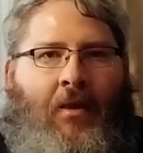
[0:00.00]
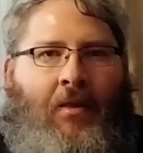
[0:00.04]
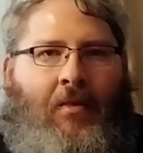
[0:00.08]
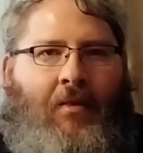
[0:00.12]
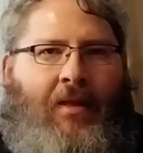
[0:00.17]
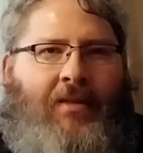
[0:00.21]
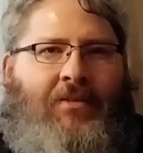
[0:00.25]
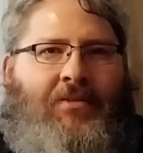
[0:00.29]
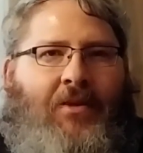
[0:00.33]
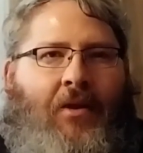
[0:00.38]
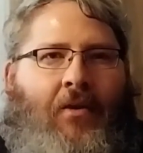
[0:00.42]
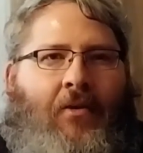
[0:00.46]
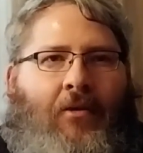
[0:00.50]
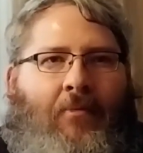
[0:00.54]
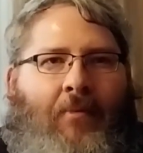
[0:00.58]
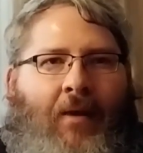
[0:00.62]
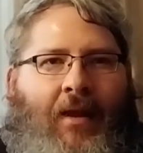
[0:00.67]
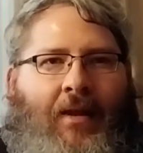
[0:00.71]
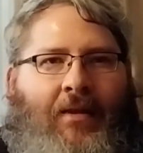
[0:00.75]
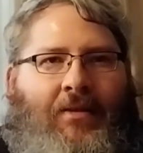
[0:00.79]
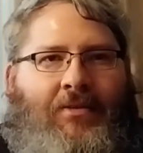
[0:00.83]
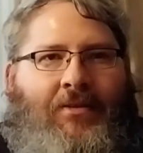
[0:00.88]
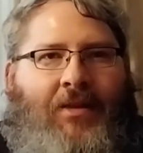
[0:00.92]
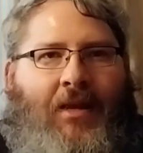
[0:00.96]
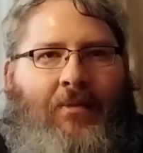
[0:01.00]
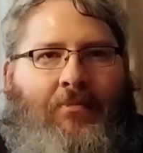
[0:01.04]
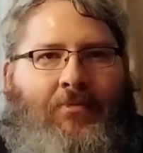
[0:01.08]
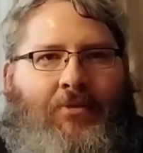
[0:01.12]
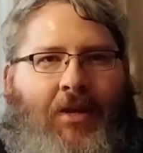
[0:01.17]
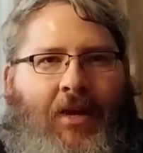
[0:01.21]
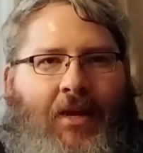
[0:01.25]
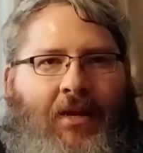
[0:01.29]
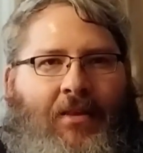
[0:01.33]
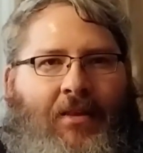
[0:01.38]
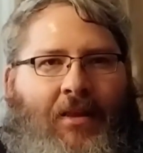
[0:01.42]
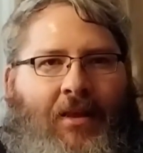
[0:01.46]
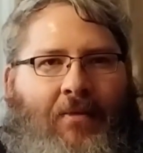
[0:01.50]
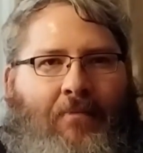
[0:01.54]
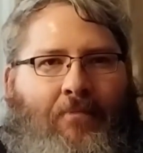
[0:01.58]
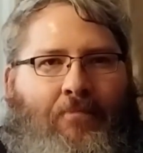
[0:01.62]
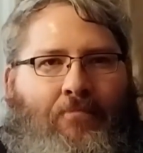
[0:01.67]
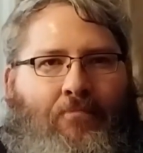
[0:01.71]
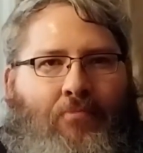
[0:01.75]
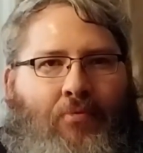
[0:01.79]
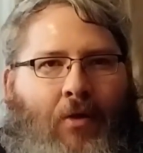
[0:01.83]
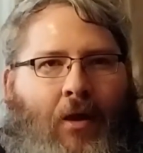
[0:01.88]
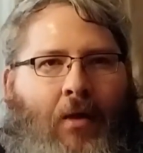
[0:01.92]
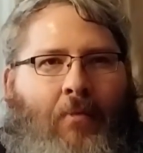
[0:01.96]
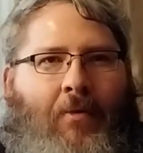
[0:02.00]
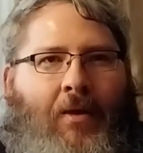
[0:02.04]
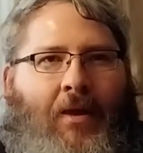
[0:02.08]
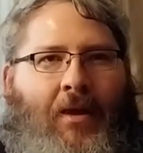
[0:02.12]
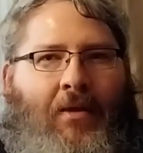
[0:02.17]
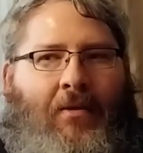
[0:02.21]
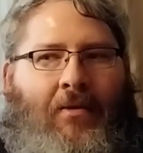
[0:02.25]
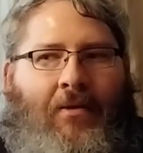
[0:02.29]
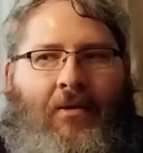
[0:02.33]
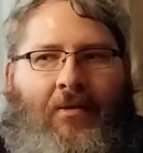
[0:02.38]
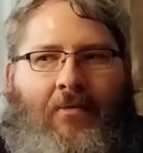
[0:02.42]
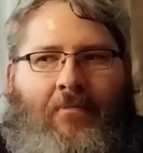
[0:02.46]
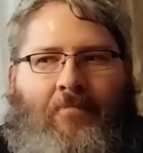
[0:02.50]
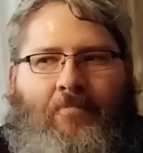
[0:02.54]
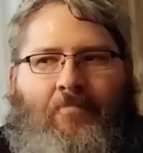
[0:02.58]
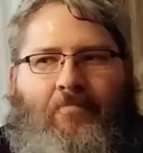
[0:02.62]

let's talk about a subject that probably